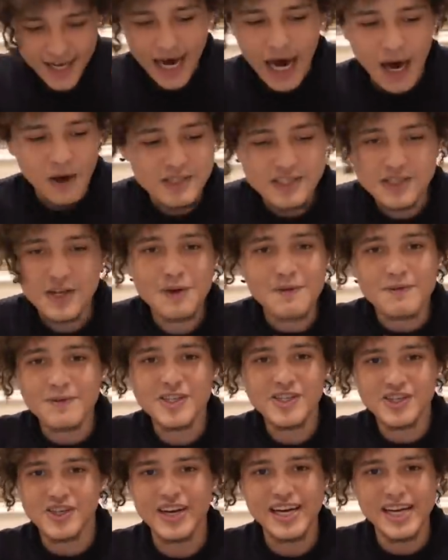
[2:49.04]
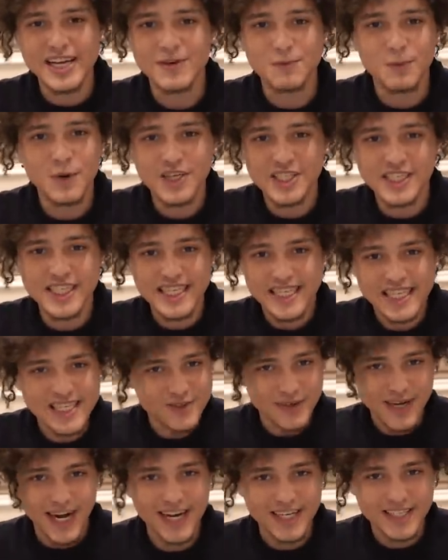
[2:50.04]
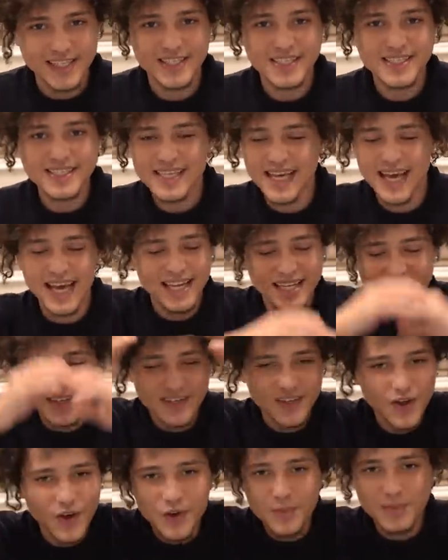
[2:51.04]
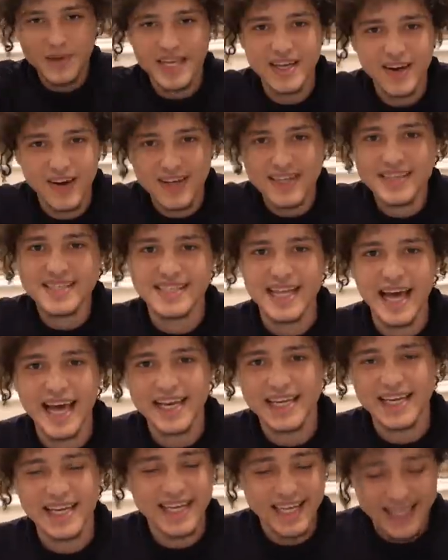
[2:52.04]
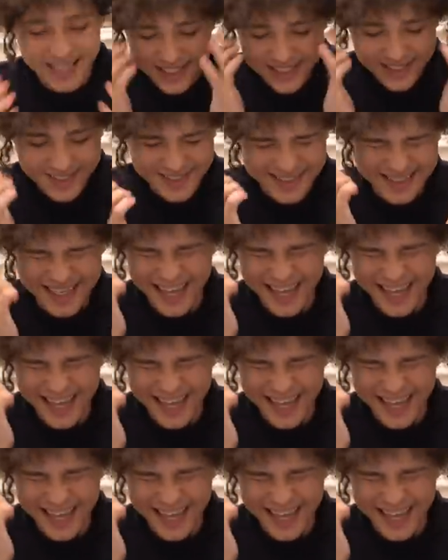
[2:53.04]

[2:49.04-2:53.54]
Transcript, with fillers: I was so frustrated watching these reactions and nobody understanding it. It just